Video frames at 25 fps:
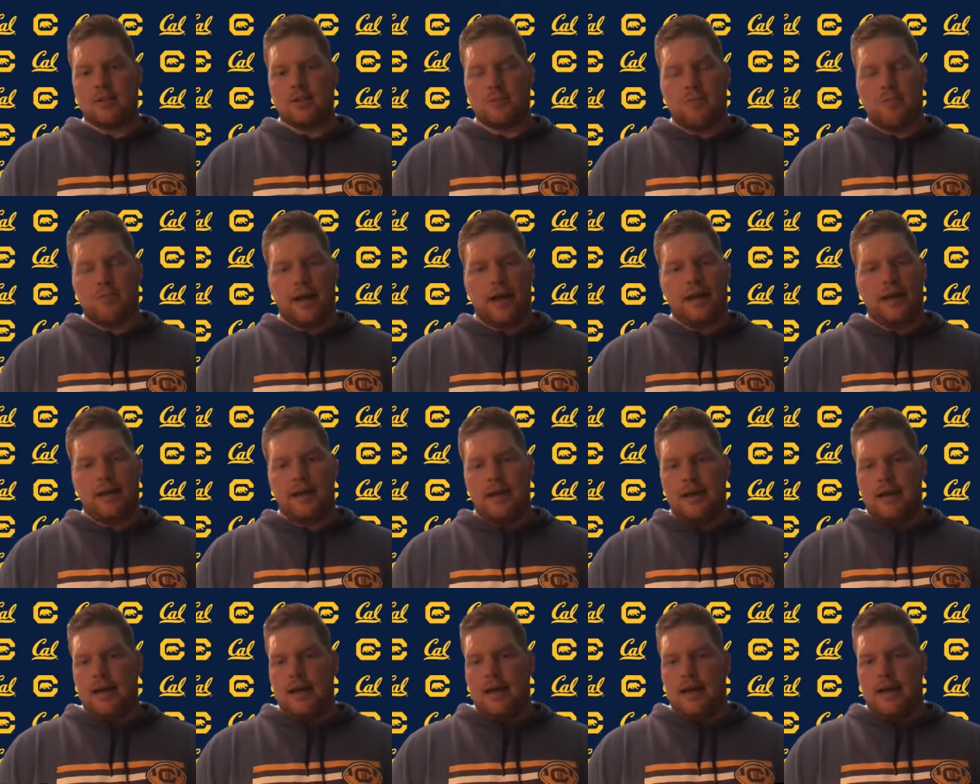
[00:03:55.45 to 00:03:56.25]
But
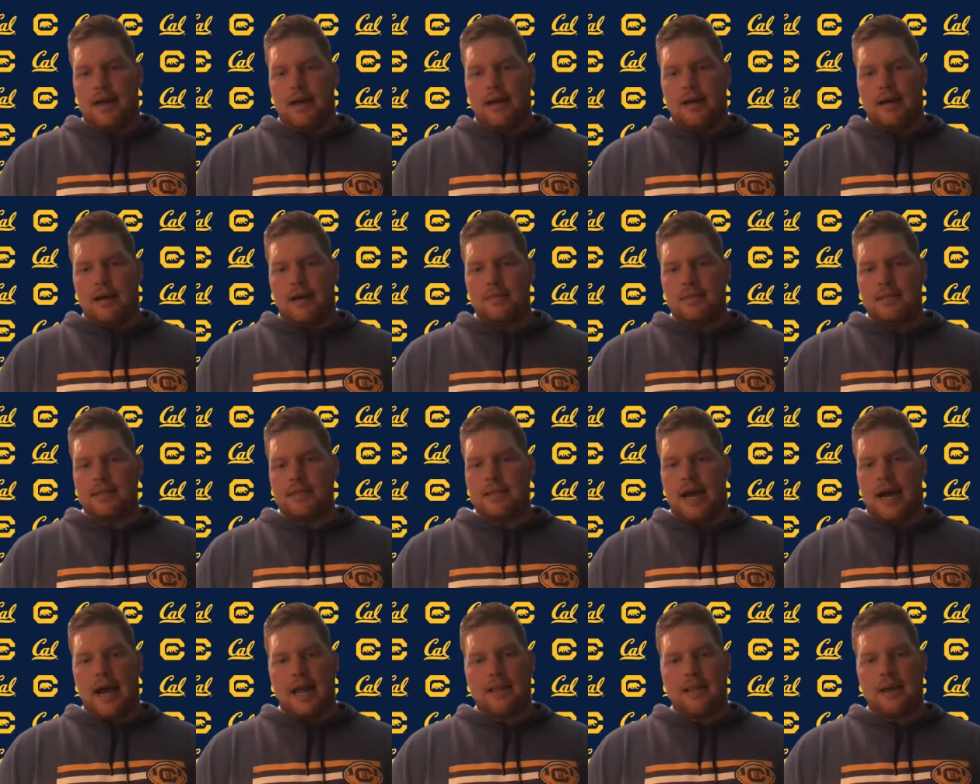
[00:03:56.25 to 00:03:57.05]
um, the
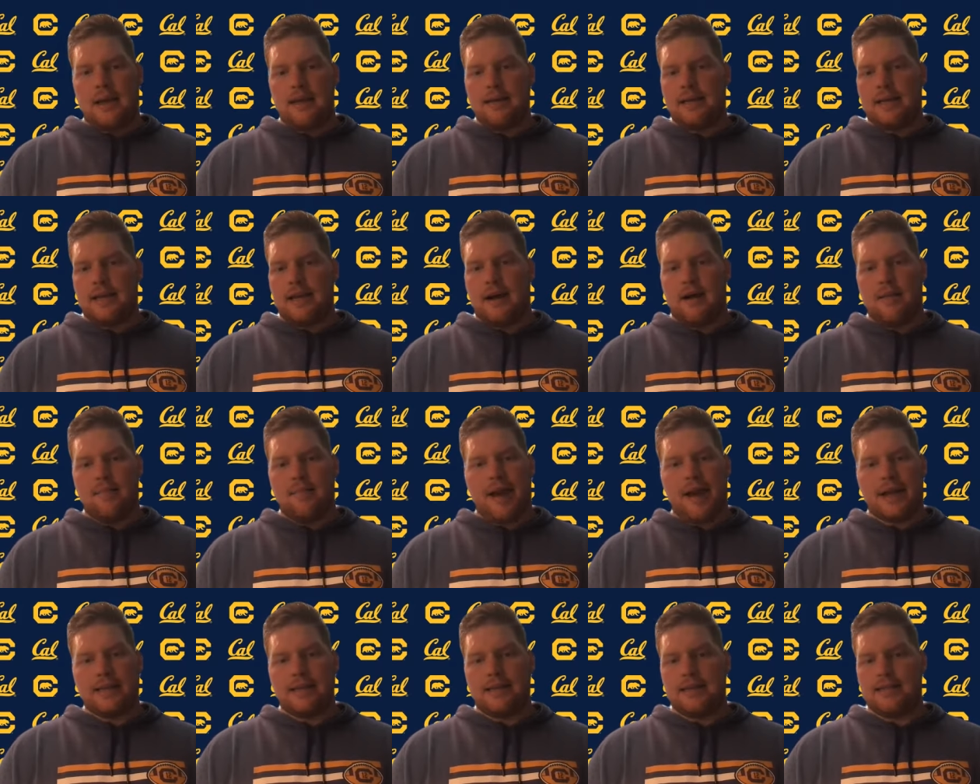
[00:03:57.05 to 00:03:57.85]
timeline to come
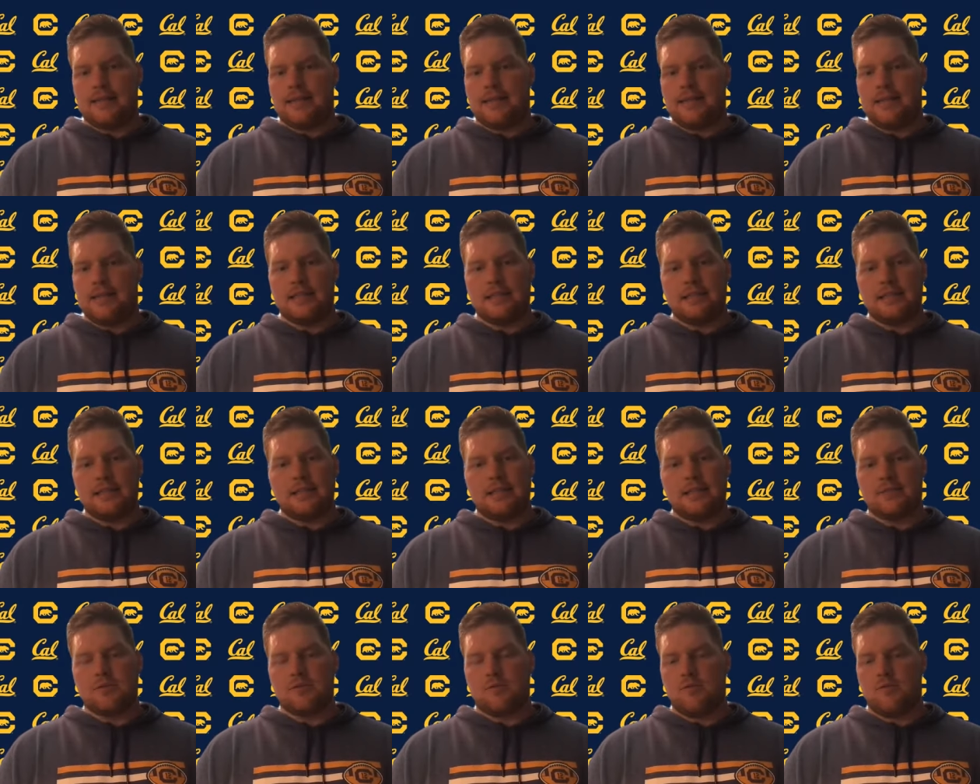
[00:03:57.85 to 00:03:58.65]
back this season
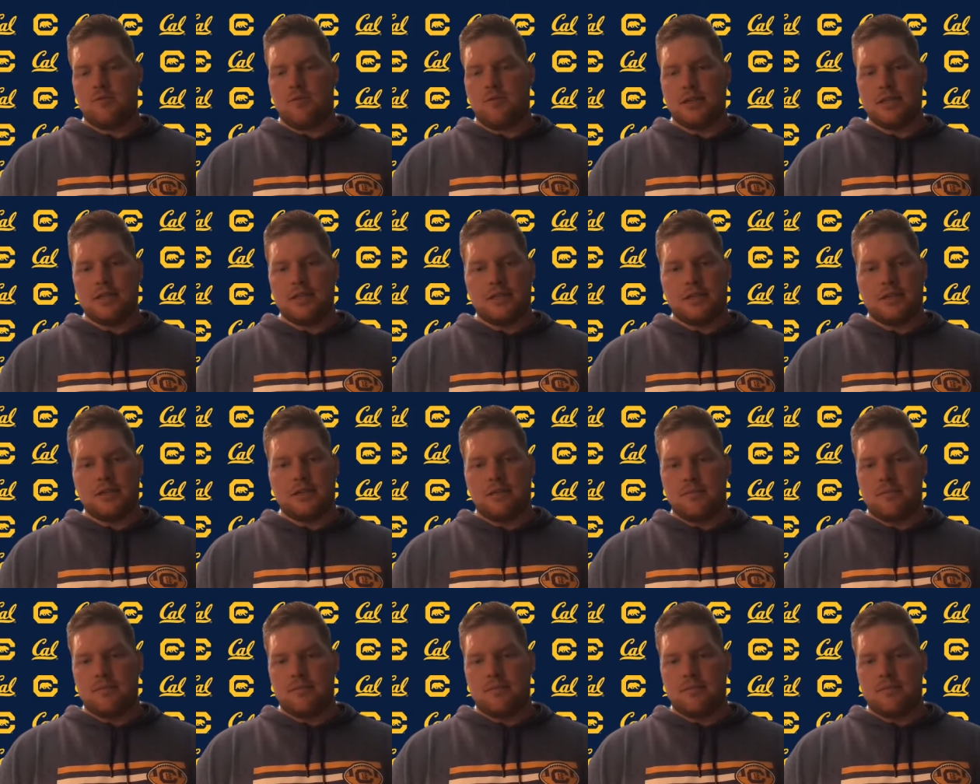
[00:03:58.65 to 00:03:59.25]
just wasn't.